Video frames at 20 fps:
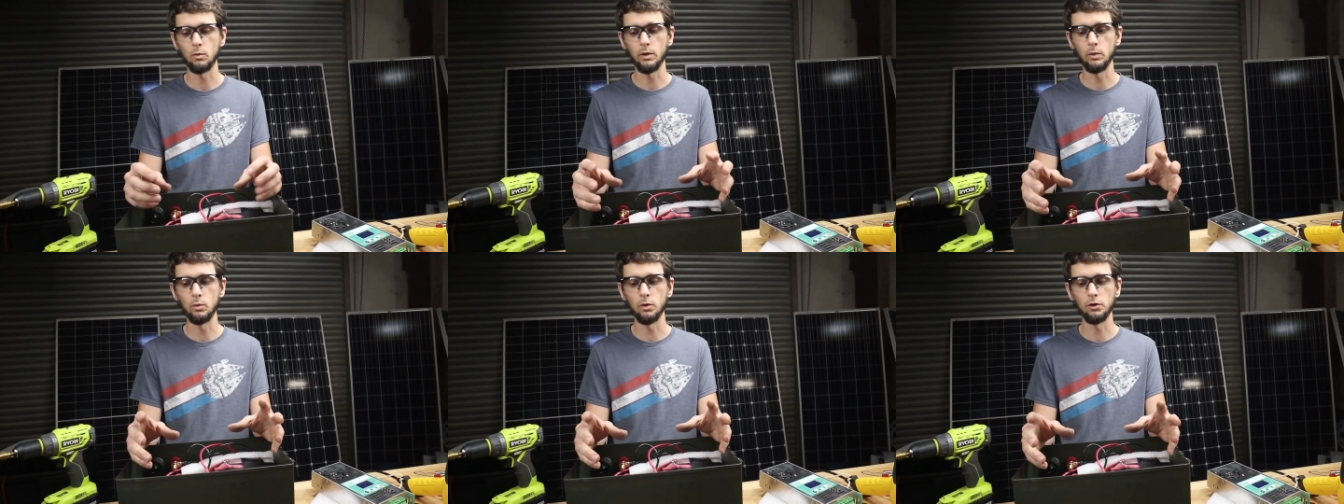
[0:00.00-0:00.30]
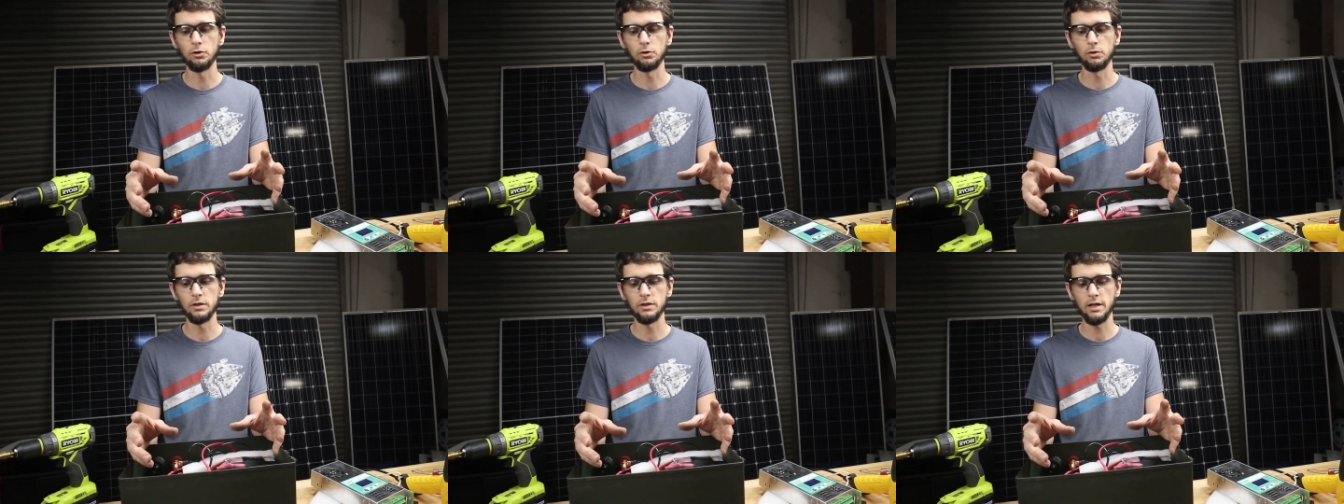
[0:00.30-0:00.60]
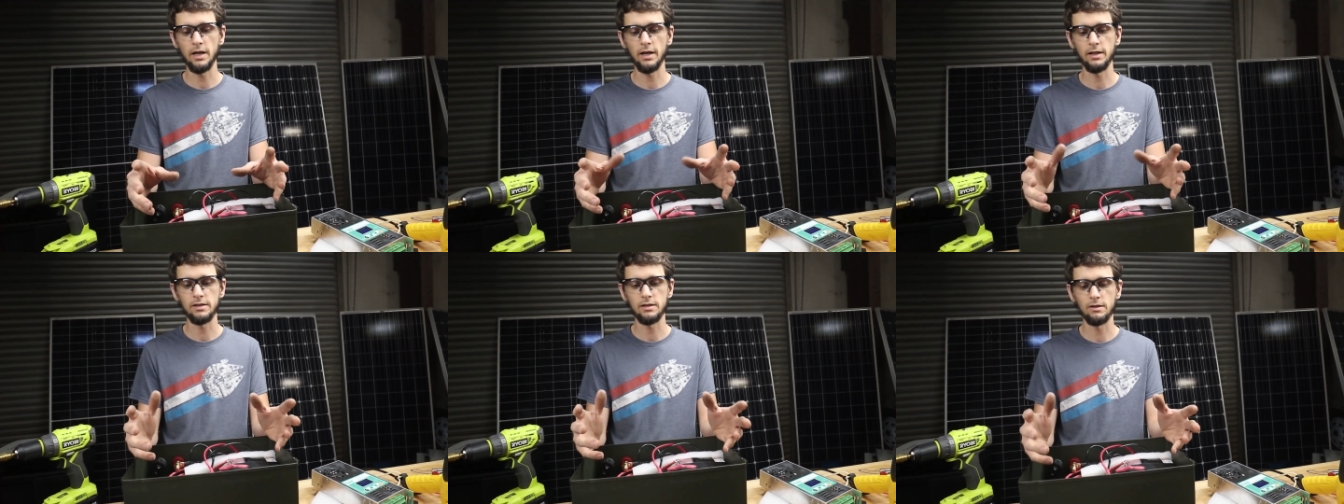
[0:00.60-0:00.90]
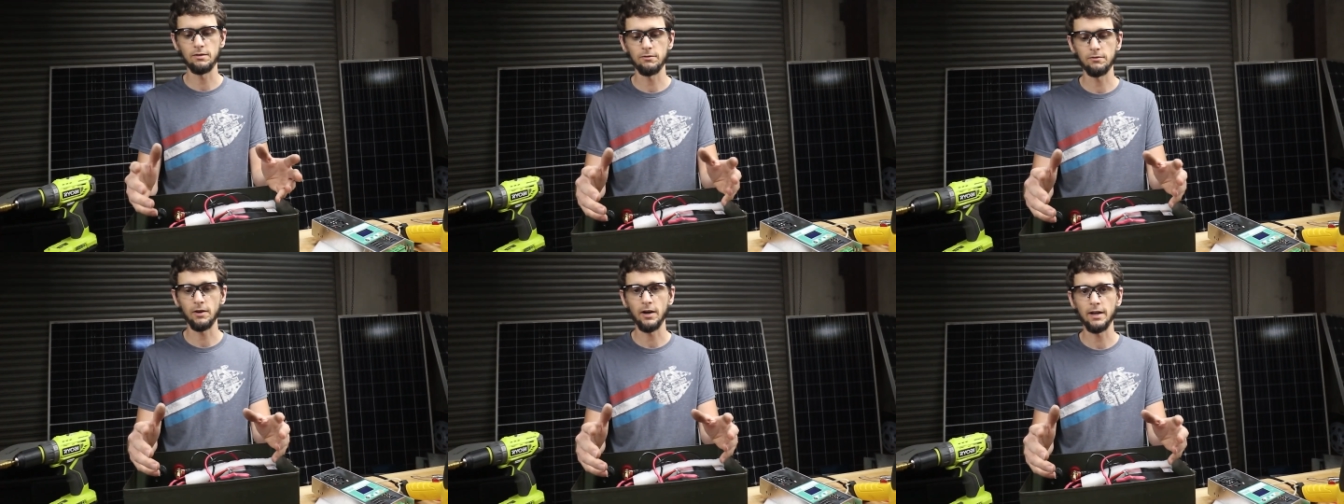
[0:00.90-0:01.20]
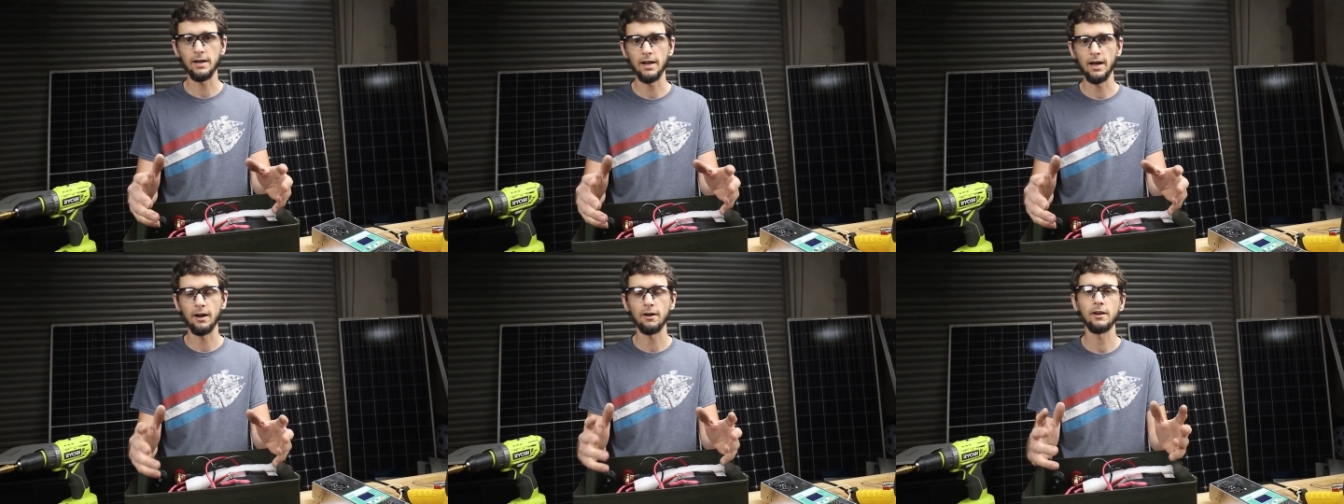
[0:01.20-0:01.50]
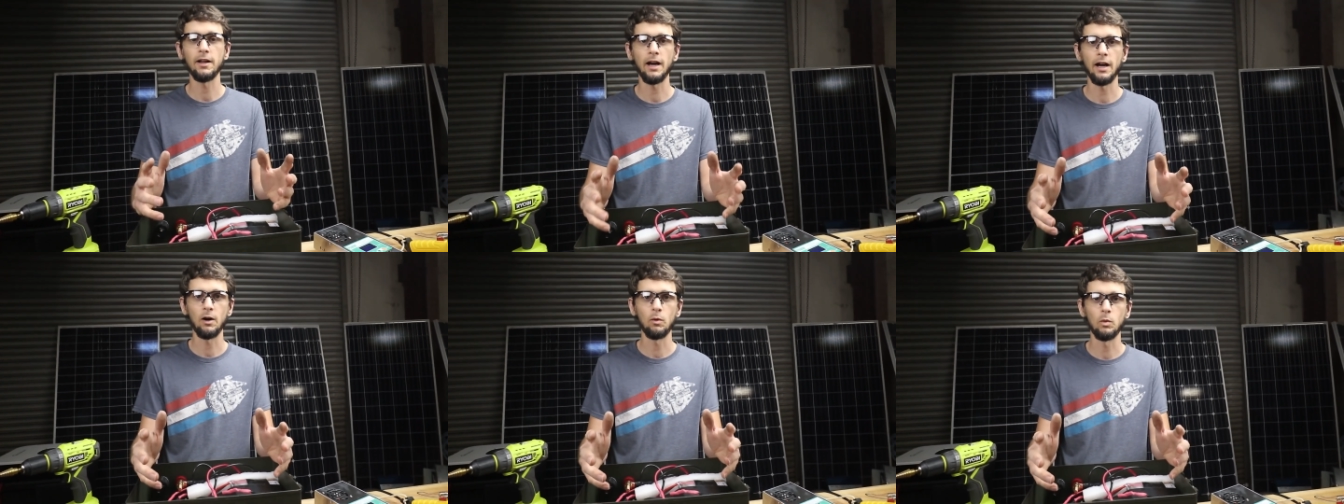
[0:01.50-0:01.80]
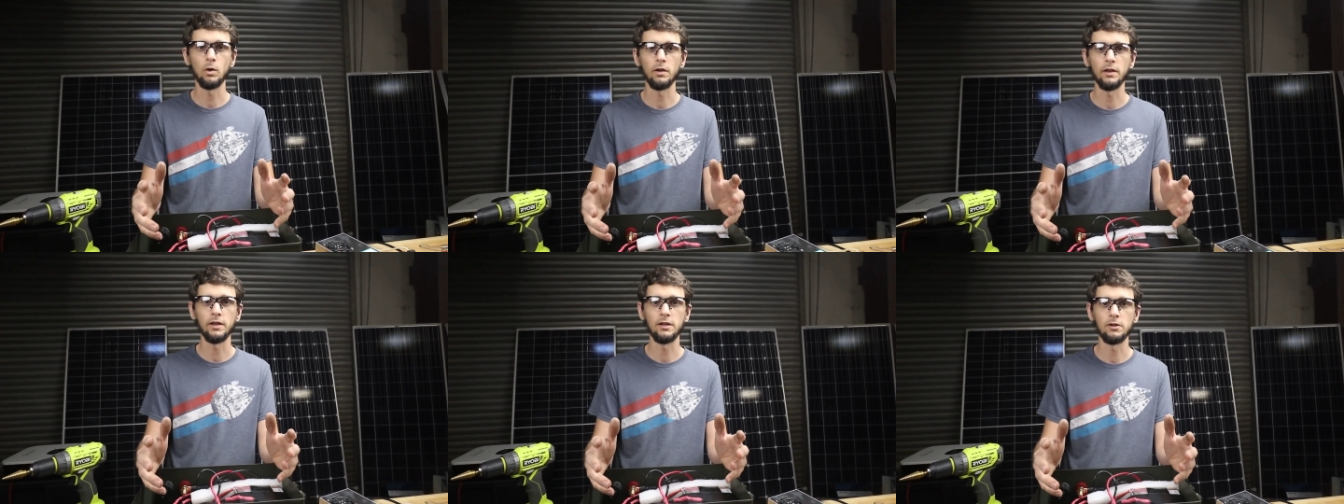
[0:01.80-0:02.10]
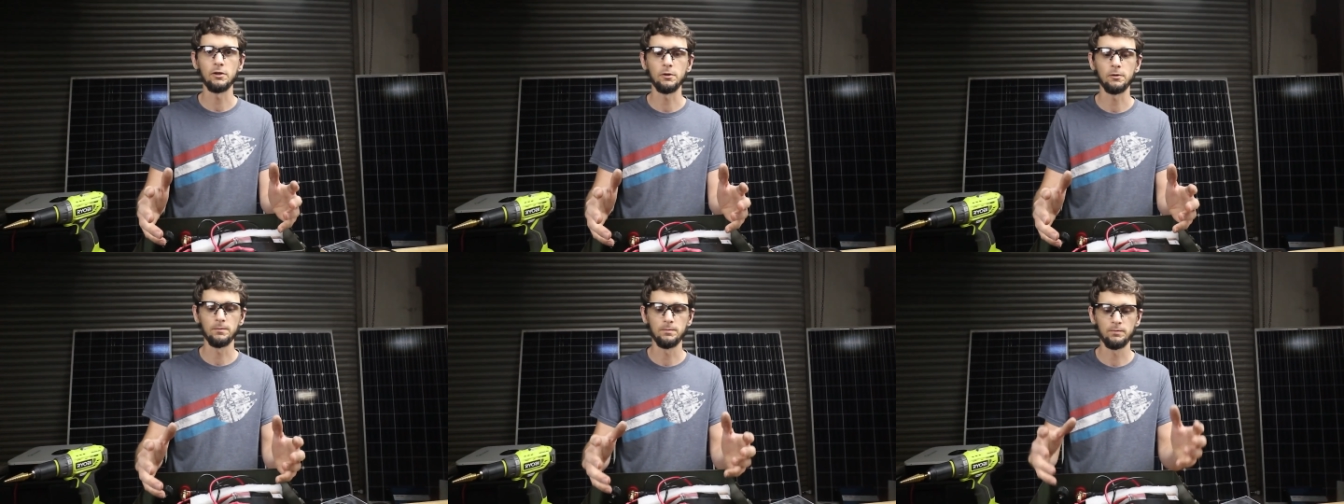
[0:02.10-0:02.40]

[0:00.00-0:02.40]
We will do a test and find out how well they do.